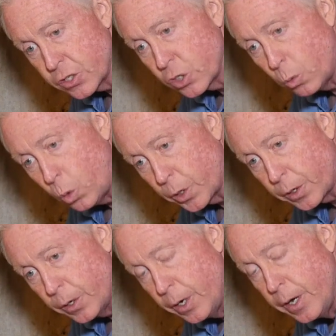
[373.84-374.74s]
So
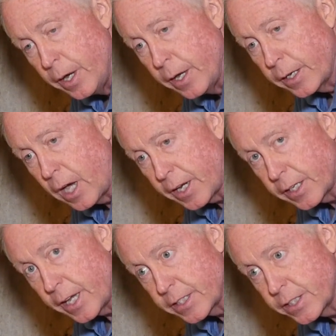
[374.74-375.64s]
water kind of
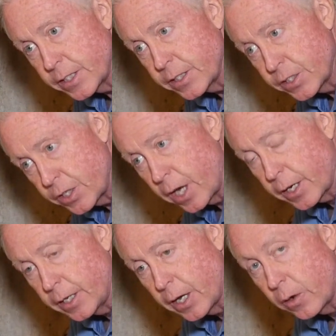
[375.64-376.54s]
gets stuck
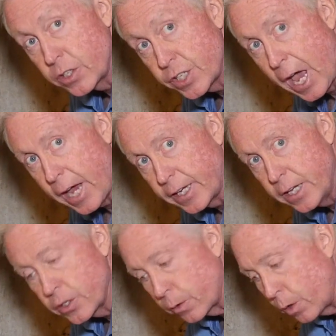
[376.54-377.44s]
in there and stagnates and